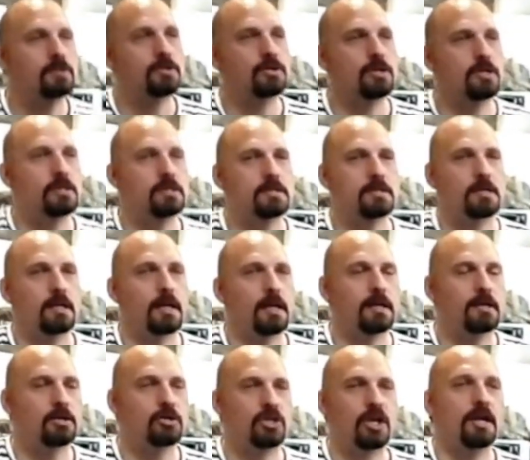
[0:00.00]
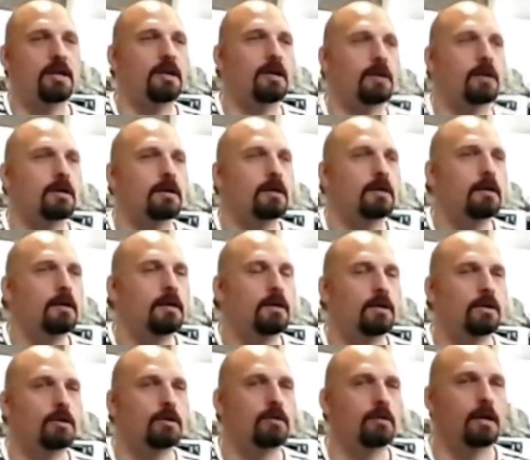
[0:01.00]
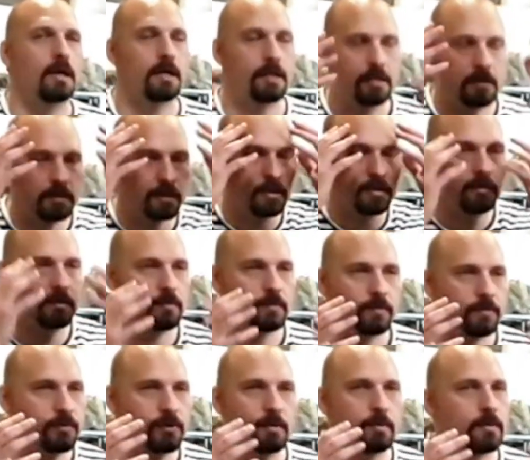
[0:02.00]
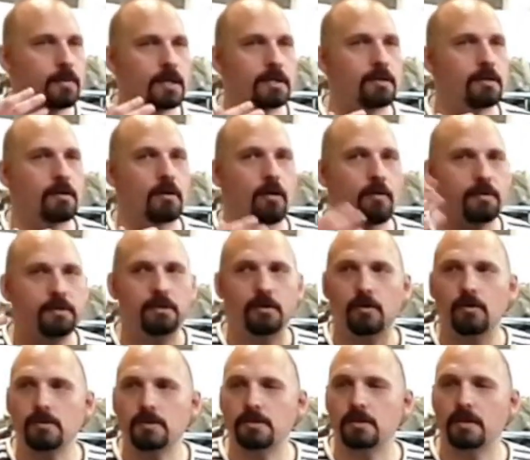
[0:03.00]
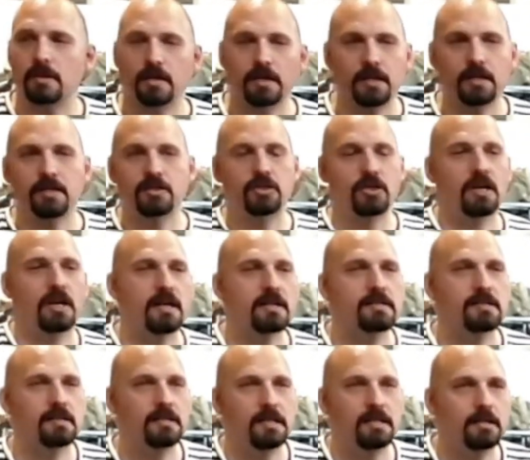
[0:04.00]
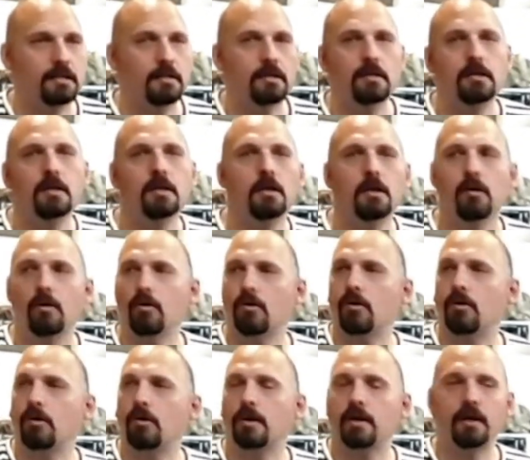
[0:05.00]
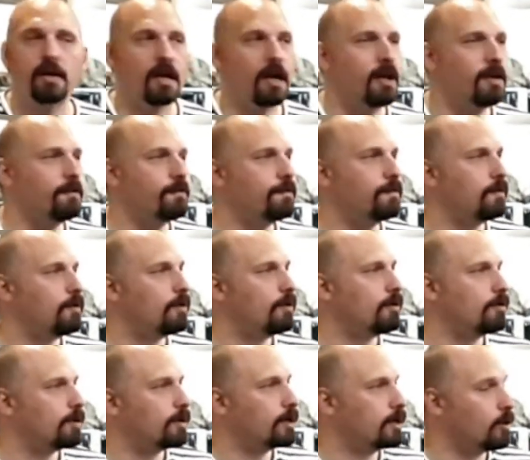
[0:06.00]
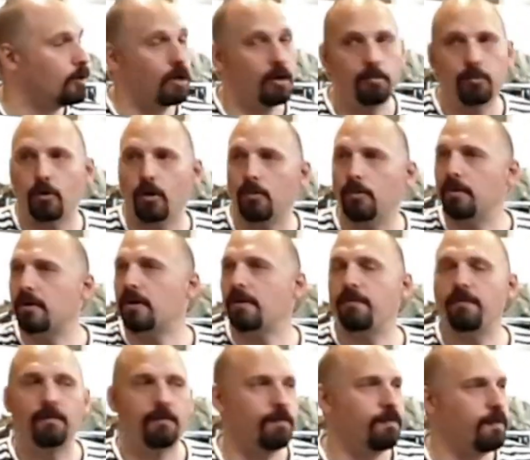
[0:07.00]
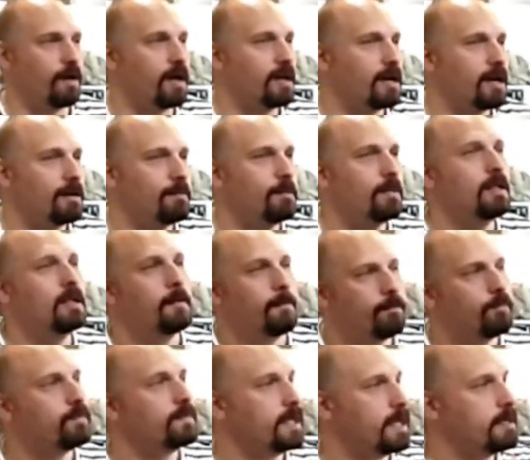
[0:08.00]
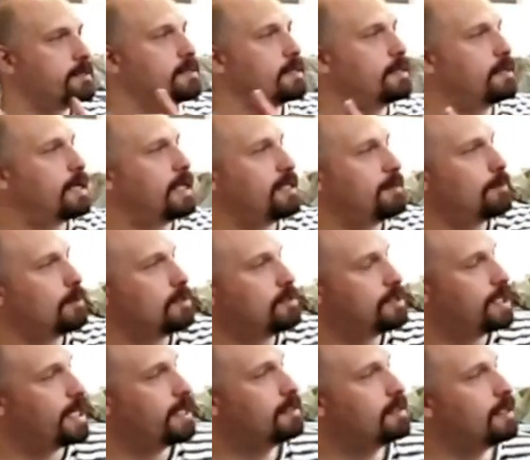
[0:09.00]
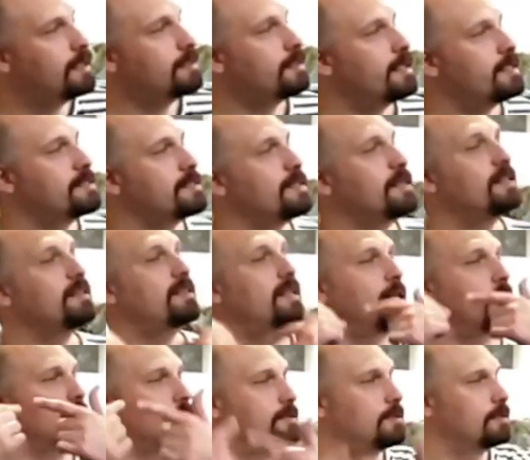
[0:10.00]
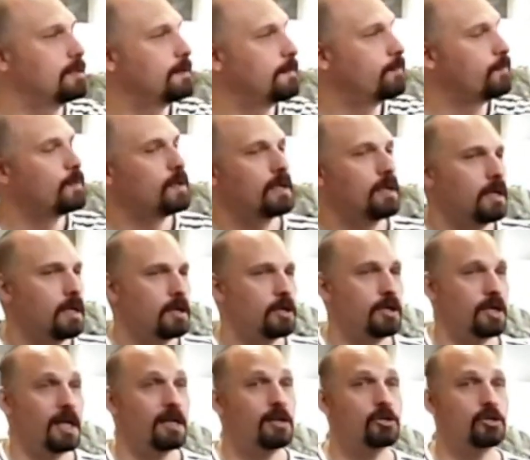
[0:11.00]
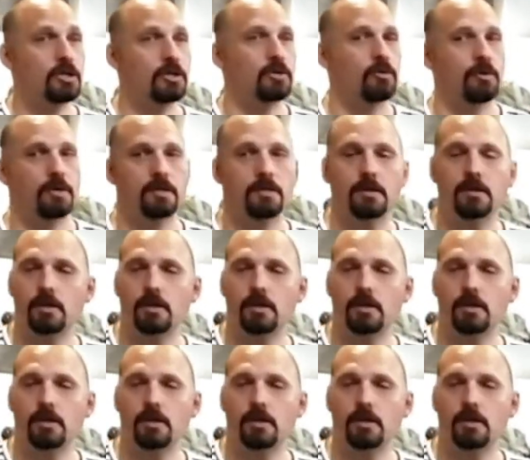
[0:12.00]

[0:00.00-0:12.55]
she's like shaking, you know, like from, I don't know, overdose, and she has a needle or a knife or a bomb or a firearm. That's a credible threat, and that's an intent. Can she do it?